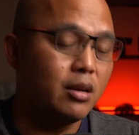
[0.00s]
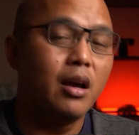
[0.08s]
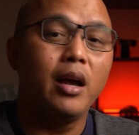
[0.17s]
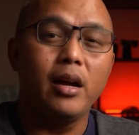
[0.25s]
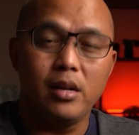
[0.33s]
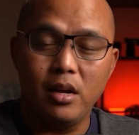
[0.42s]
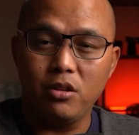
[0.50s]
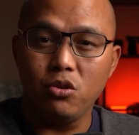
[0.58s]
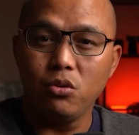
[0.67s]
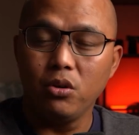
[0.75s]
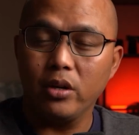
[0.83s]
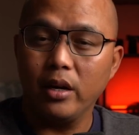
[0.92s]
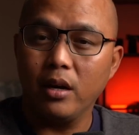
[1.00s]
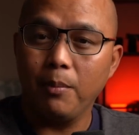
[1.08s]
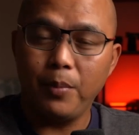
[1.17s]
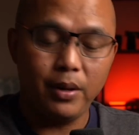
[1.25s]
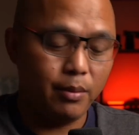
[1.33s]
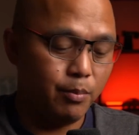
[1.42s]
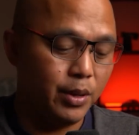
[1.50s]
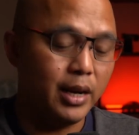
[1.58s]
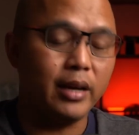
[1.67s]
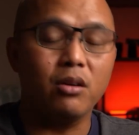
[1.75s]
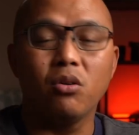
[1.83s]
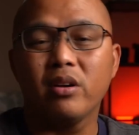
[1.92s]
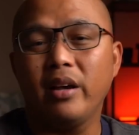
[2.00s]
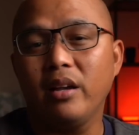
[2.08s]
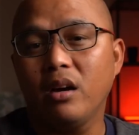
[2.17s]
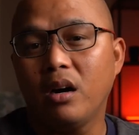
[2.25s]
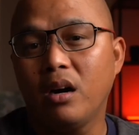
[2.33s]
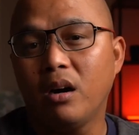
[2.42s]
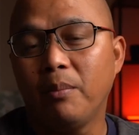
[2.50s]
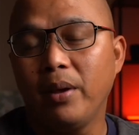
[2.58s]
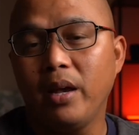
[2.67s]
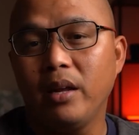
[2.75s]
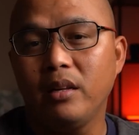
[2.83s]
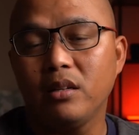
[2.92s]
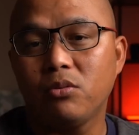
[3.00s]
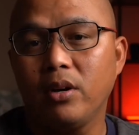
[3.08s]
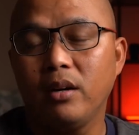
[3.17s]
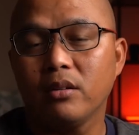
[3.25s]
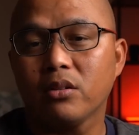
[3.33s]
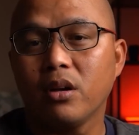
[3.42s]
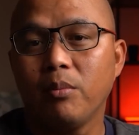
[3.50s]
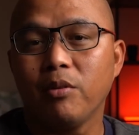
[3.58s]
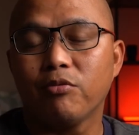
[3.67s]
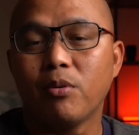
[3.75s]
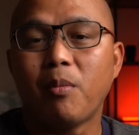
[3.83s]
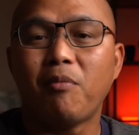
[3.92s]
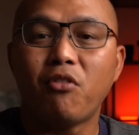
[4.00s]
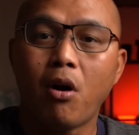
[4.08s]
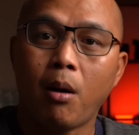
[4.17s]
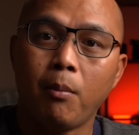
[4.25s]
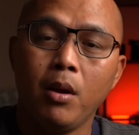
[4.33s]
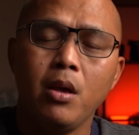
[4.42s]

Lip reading: and then you look it up and be like, okay, oh man, this trailer is coming from a farm.